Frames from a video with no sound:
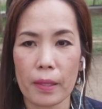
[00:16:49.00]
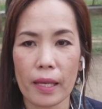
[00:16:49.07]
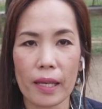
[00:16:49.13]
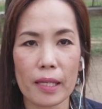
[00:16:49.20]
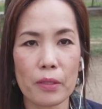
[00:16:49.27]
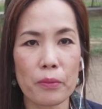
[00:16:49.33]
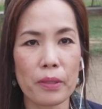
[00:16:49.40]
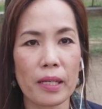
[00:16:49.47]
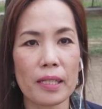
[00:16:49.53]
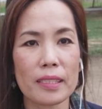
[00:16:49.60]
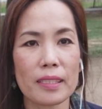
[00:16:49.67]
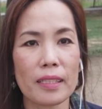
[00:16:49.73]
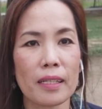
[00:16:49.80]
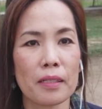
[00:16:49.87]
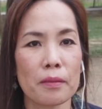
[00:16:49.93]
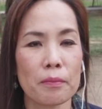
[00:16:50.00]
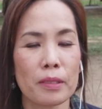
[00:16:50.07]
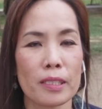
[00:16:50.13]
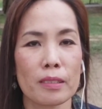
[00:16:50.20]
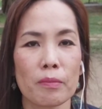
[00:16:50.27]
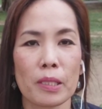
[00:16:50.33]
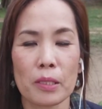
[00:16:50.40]
Anyways, um,
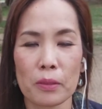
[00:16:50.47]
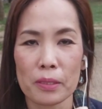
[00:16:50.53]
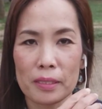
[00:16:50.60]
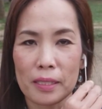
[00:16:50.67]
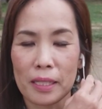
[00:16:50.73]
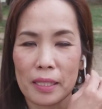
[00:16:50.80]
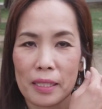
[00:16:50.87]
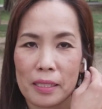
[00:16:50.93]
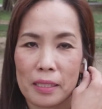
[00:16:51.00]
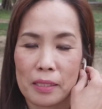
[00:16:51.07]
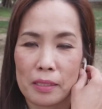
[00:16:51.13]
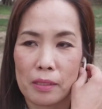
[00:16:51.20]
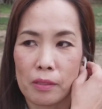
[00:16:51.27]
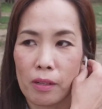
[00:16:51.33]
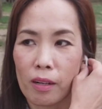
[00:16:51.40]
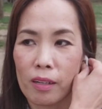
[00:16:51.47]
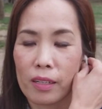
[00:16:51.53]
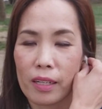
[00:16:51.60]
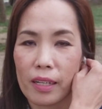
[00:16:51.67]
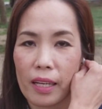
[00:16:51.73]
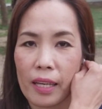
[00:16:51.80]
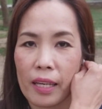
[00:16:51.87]
this video is taking long
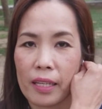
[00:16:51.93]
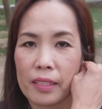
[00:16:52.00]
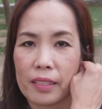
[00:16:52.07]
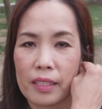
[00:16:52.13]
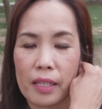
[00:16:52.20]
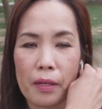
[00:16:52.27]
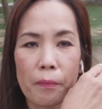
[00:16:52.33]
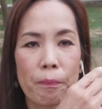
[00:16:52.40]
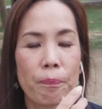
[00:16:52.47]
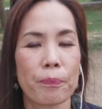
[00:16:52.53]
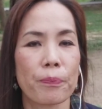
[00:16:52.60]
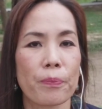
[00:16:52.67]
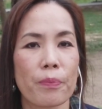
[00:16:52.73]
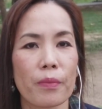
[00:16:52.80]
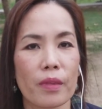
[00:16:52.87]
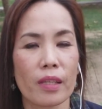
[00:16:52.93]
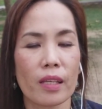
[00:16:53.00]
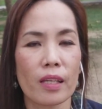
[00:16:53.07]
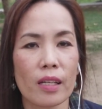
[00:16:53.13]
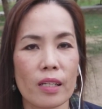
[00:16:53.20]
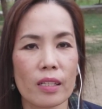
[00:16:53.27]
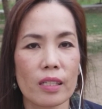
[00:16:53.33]
and um,
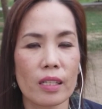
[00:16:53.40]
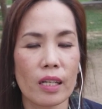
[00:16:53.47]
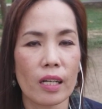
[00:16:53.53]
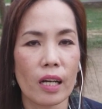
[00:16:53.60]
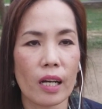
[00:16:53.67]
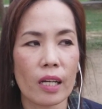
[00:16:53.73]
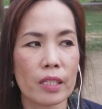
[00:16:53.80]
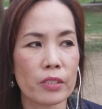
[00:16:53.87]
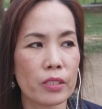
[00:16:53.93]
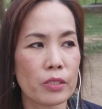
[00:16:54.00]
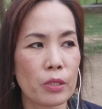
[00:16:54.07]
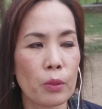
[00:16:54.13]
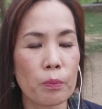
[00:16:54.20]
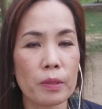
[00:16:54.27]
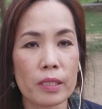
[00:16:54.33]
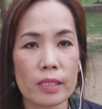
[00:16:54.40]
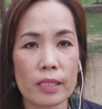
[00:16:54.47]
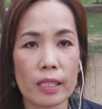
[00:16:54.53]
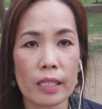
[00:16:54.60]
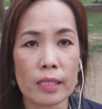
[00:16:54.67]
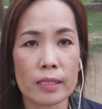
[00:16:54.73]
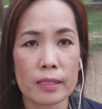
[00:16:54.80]
I just hope that
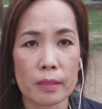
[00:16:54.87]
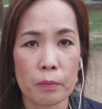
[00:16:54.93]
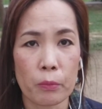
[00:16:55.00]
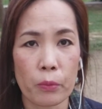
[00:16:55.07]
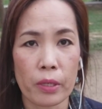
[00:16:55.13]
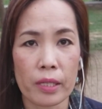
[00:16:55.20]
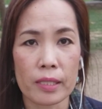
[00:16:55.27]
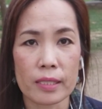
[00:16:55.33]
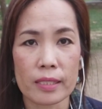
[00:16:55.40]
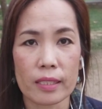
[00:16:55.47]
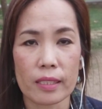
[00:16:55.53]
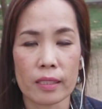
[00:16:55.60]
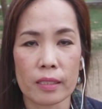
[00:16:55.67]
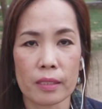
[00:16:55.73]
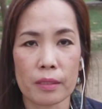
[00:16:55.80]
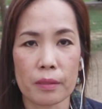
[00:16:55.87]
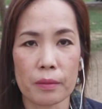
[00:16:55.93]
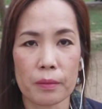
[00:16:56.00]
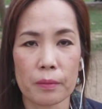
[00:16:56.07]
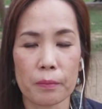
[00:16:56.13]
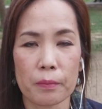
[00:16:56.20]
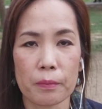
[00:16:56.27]
in some ways
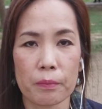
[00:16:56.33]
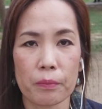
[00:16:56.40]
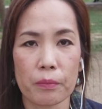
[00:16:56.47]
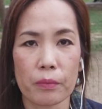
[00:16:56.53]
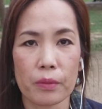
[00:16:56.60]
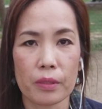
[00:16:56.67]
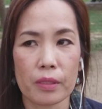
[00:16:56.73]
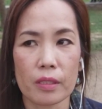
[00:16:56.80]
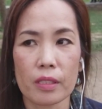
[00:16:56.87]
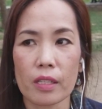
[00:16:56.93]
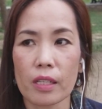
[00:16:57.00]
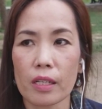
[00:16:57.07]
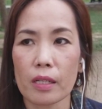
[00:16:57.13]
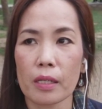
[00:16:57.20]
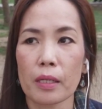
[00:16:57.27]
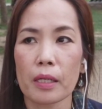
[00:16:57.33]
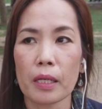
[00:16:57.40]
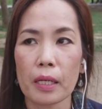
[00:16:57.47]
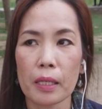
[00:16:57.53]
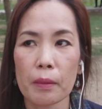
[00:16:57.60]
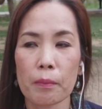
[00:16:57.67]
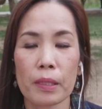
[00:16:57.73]
um,
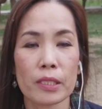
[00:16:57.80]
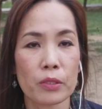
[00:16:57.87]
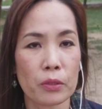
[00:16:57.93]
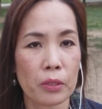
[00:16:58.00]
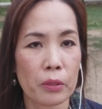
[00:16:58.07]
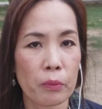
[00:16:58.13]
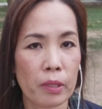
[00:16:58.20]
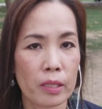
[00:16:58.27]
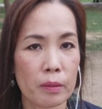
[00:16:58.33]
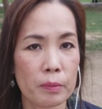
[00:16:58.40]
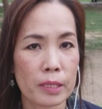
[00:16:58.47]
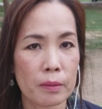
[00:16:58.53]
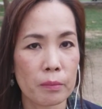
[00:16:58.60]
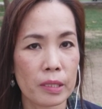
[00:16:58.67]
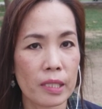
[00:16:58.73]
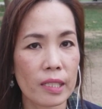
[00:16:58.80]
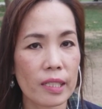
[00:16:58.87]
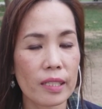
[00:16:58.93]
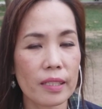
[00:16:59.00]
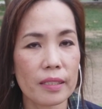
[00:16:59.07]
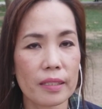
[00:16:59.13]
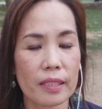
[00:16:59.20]
my story will help
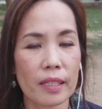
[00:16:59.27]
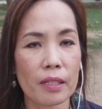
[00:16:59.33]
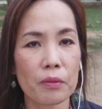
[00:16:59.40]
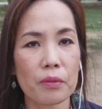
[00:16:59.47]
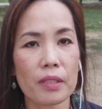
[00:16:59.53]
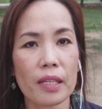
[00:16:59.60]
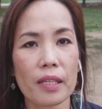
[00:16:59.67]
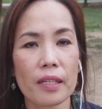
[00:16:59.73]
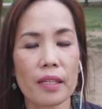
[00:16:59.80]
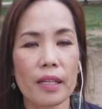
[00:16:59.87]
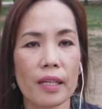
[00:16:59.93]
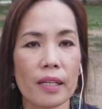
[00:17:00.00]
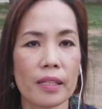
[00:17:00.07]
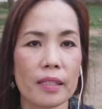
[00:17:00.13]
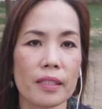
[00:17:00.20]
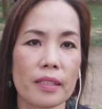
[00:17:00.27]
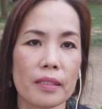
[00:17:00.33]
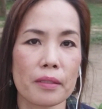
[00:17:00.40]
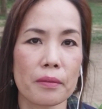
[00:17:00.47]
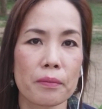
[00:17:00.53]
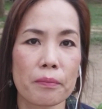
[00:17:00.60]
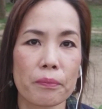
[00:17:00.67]
somebody out there and
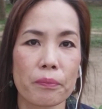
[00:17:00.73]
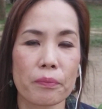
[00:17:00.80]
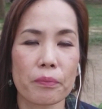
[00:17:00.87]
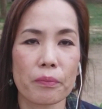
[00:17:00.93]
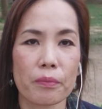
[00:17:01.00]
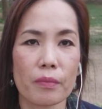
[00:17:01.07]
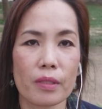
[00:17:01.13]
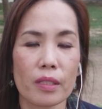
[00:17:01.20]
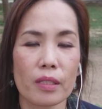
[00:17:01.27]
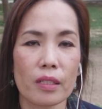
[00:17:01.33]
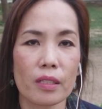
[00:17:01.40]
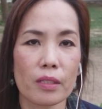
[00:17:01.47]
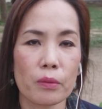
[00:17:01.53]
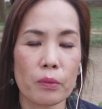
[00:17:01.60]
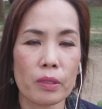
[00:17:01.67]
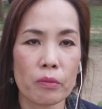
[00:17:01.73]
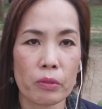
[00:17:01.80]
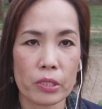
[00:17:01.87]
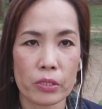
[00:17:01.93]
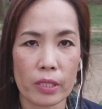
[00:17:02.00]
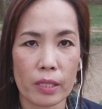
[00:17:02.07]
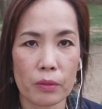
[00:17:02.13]
will
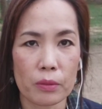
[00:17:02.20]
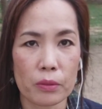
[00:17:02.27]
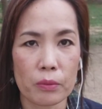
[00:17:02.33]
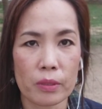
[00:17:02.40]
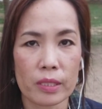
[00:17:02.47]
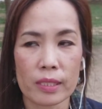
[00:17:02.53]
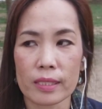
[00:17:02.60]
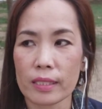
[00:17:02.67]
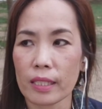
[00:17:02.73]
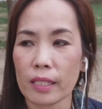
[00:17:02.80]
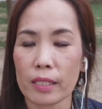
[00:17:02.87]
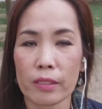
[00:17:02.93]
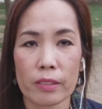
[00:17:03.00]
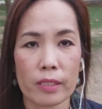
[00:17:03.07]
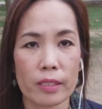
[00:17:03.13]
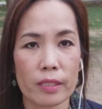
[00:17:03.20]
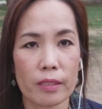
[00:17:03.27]
reach out to us here